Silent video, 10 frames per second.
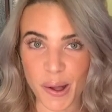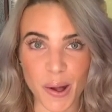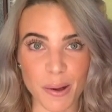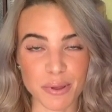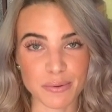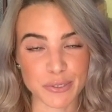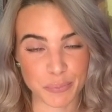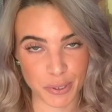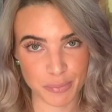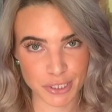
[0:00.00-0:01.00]
Um, it was
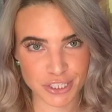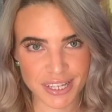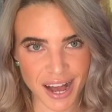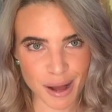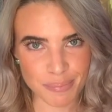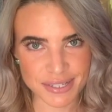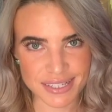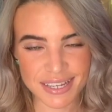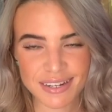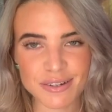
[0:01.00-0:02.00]
pretty much the
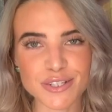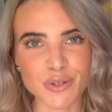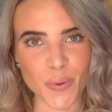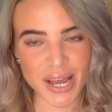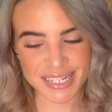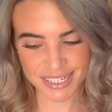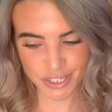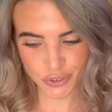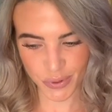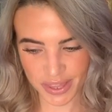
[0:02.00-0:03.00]
opposite. So I did
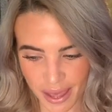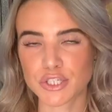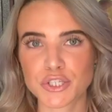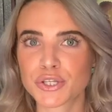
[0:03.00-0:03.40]
enjoy that.